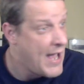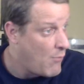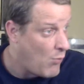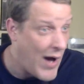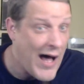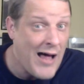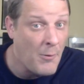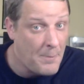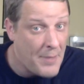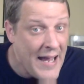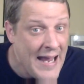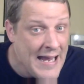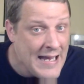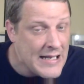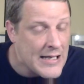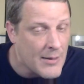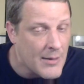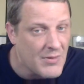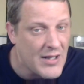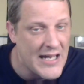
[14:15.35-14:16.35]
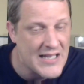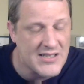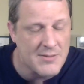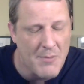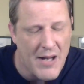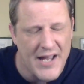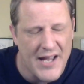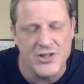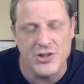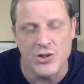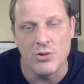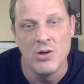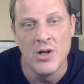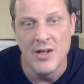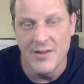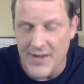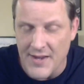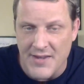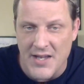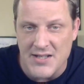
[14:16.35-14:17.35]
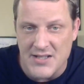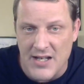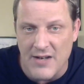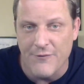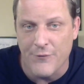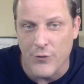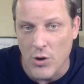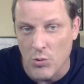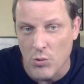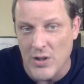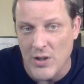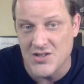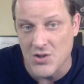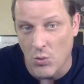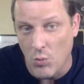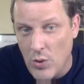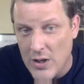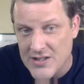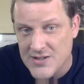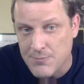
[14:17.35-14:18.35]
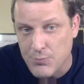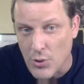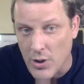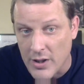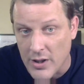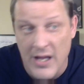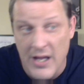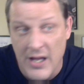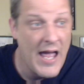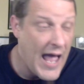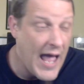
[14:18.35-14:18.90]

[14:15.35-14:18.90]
while paying him less, mind you, than they did for a Russell Westbrook.